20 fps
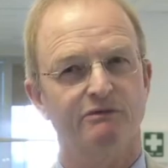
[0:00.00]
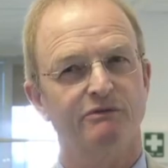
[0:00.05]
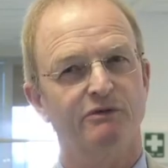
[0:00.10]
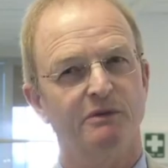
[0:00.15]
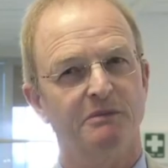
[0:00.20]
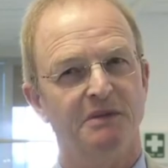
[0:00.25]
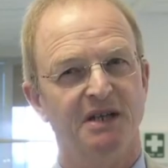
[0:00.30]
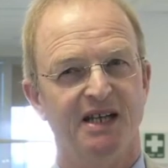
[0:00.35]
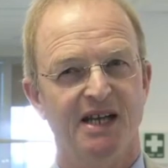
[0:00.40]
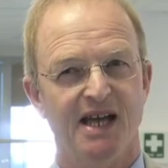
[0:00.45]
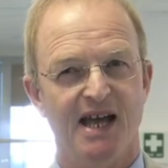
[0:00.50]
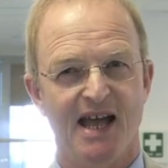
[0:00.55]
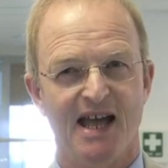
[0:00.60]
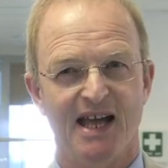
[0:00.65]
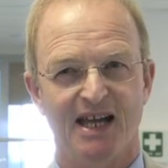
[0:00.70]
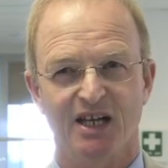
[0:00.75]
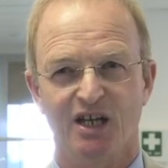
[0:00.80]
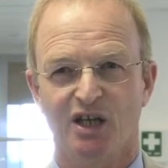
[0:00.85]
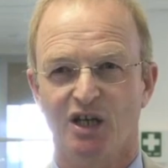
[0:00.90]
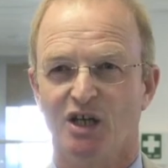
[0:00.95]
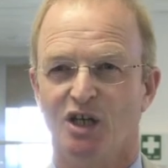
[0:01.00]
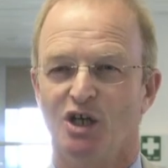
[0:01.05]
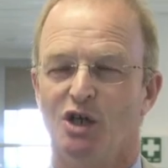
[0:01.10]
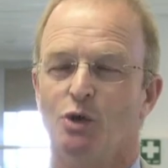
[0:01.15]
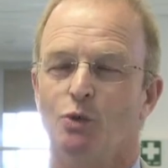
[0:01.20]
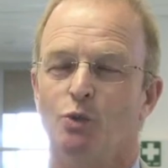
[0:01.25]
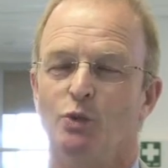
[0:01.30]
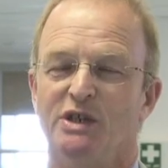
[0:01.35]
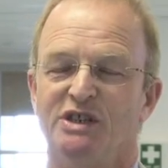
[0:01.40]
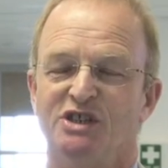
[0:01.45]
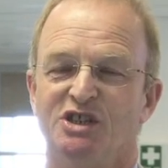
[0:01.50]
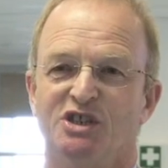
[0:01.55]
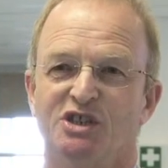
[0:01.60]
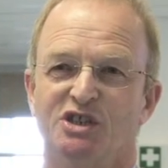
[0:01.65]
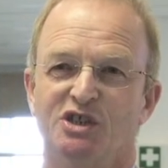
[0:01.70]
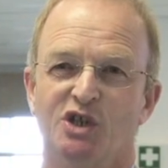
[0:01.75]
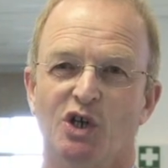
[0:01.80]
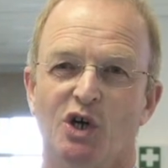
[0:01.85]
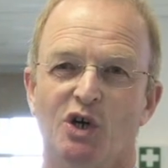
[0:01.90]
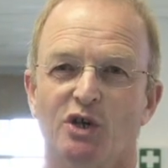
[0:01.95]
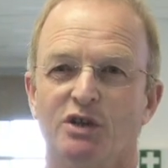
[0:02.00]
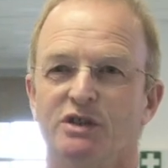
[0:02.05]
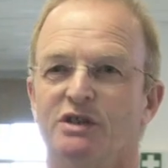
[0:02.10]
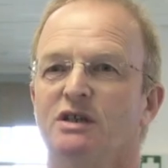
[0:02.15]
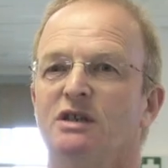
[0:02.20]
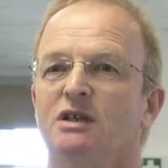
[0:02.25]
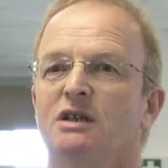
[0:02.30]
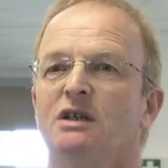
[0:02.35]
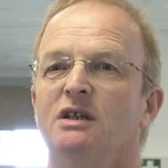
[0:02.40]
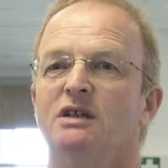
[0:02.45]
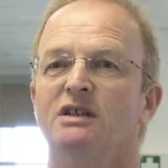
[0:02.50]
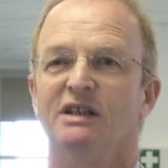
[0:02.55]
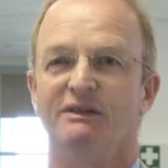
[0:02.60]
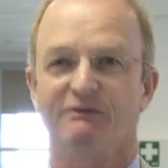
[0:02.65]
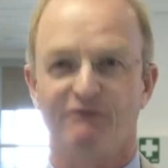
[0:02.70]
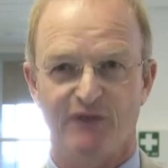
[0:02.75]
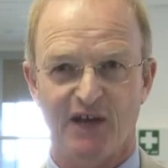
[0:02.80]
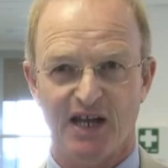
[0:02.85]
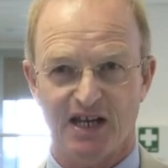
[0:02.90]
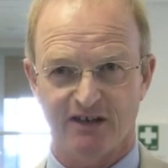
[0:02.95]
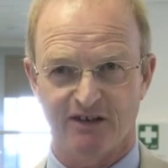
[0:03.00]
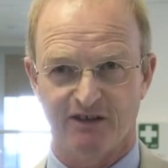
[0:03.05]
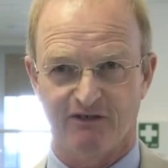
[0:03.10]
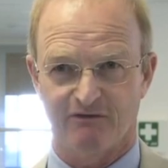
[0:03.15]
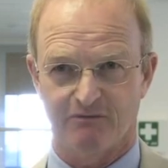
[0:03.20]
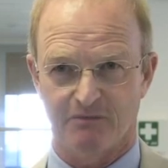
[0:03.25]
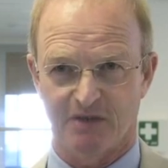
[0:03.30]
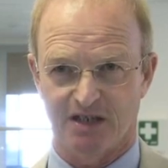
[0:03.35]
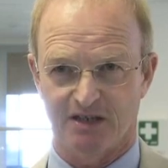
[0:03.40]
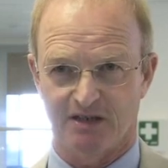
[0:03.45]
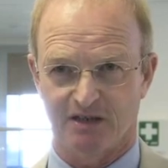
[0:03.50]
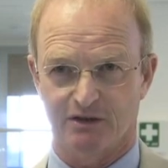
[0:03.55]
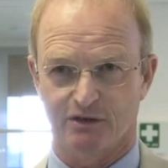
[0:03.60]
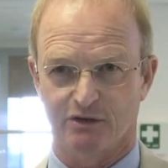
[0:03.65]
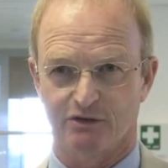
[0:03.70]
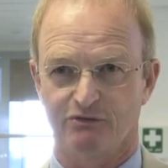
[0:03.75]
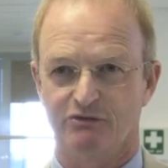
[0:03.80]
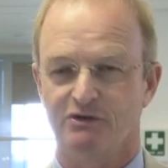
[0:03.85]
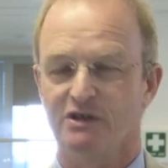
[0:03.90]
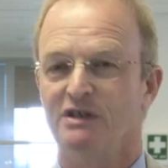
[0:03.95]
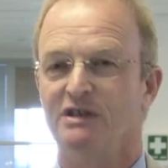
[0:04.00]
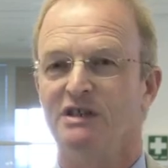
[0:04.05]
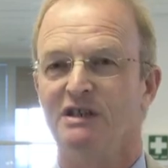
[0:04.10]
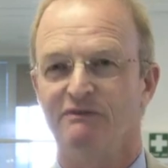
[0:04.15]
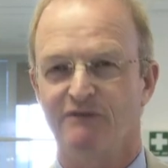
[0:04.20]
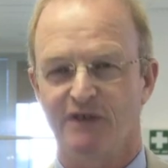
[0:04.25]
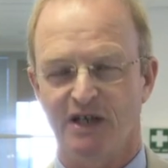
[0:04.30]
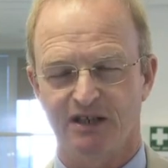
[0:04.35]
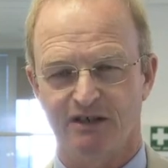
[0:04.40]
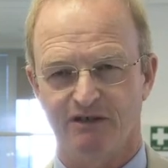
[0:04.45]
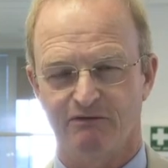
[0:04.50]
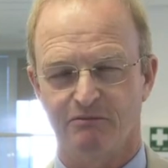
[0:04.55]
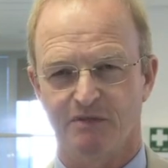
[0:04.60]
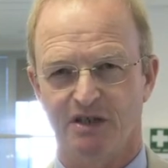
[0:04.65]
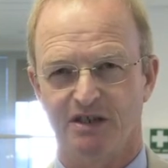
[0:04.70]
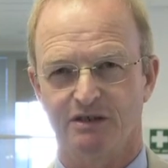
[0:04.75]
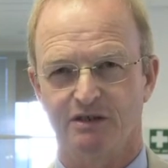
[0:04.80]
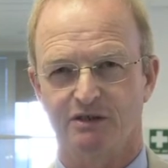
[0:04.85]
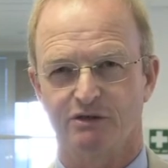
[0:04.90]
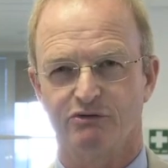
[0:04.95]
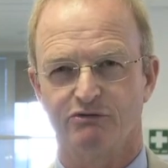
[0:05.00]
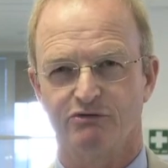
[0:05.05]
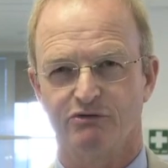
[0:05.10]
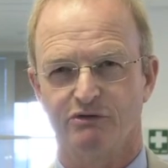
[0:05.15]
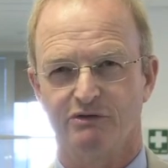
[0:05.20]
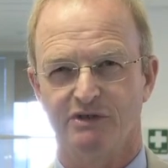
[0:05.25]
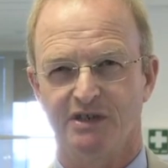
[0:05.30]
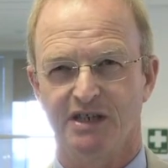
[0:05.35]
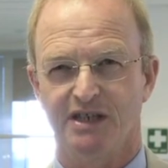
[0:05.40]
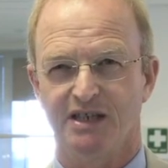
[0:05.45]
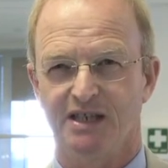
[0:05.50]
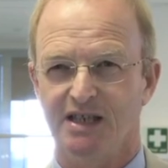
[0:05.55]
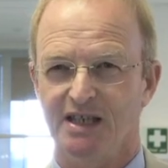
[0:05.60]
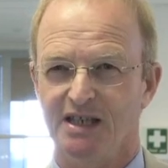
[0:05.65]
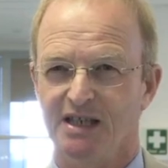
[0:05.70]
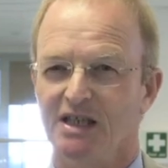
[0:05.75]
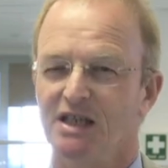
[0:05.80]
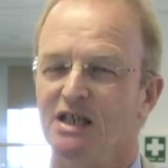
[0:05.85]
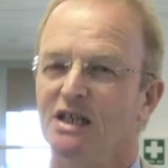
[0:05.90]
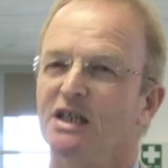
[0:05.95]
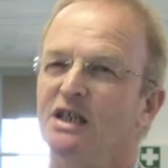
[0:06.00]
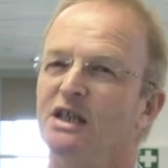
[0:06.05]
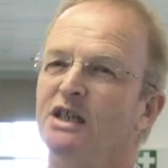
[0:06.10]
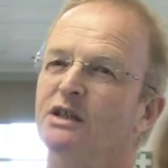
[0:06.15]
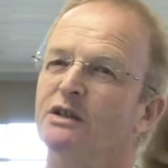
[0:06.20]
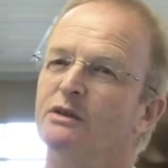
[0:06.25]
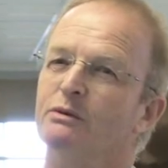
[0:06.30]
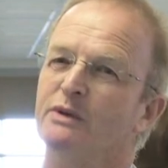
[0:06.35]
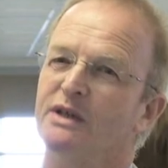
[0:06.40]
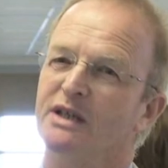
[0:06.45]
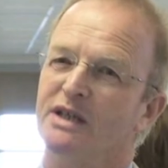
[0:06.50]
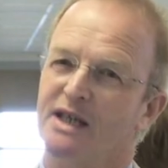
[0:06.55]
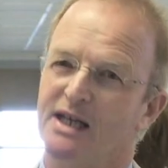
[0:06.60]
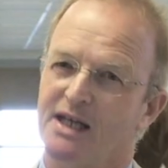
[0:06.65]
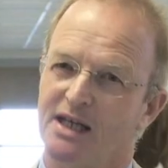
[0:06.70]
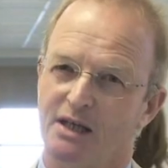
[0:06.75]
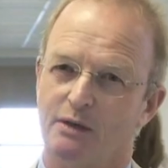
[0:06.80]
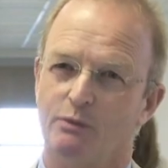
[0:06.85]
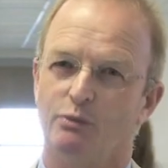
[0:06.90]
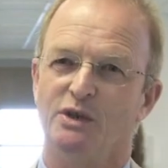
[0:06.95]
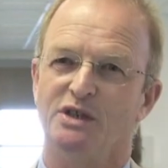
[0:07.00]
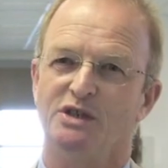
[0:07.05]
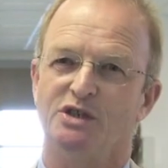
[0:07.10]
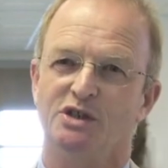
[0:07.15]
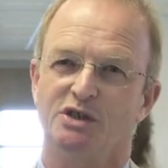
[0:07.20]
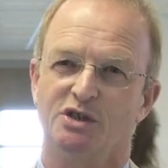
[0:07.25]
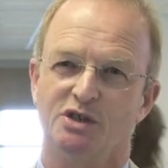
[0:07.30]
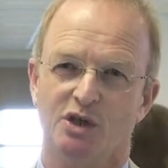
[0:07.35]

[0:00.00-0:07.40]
from an egg which has got defective mitochondria and defective mitochondrial DNA into an egg which has